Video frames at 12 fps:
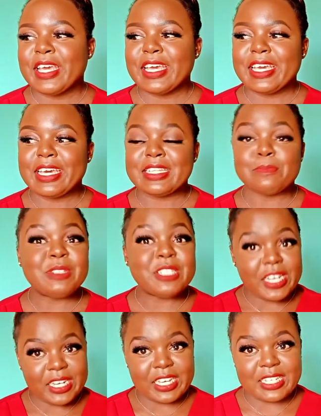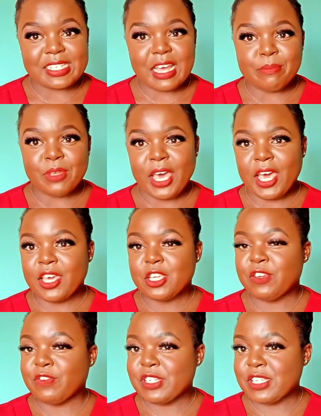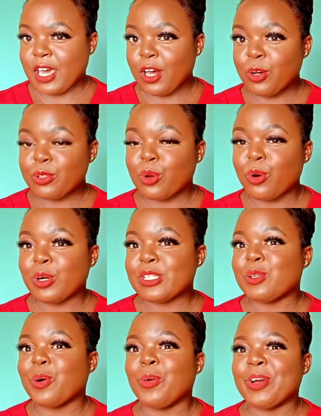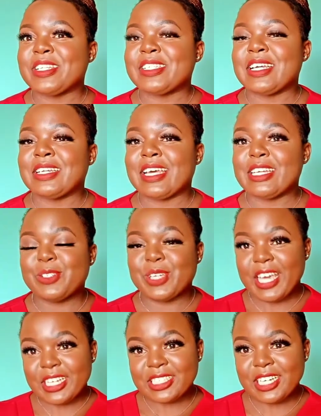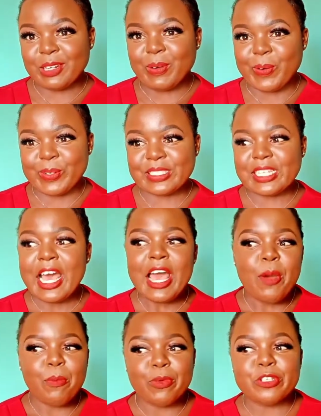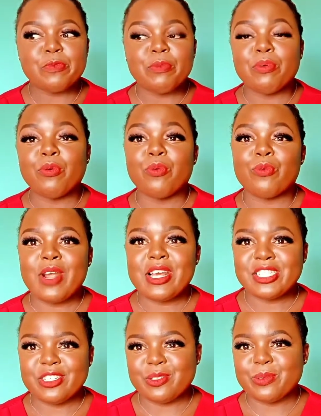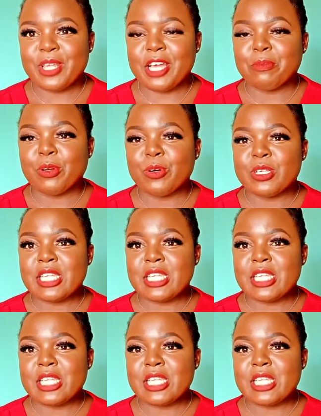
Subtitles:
especially in Zambia, if it's a health course or it's an education course, most people will rush into that because